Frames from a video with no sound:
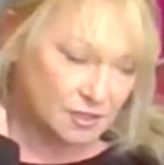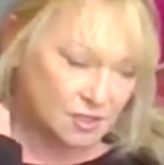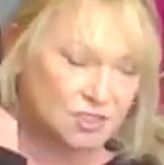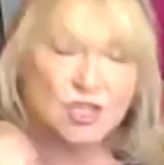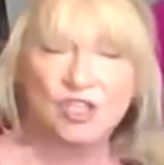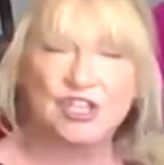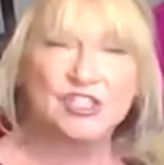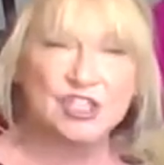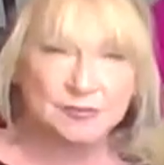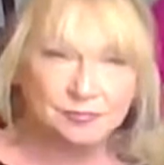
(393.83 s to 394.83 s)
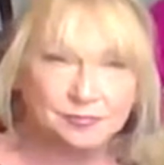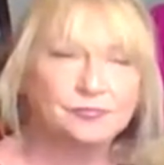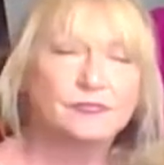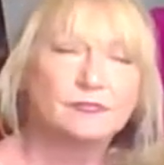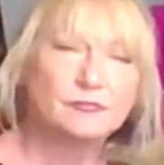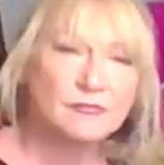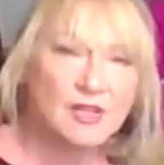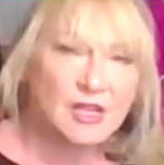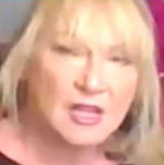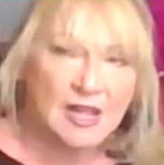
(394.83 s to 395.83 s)
search engine.
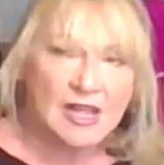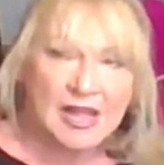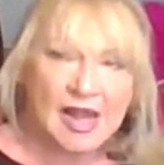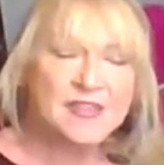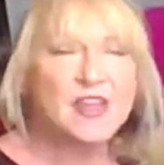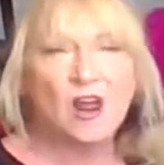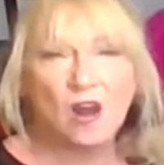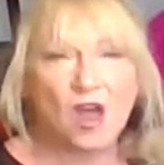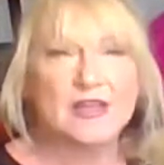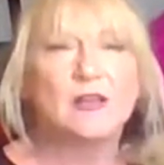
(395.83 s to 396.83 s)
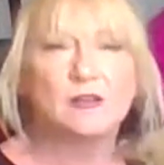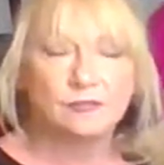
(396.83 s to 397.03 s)
And then I like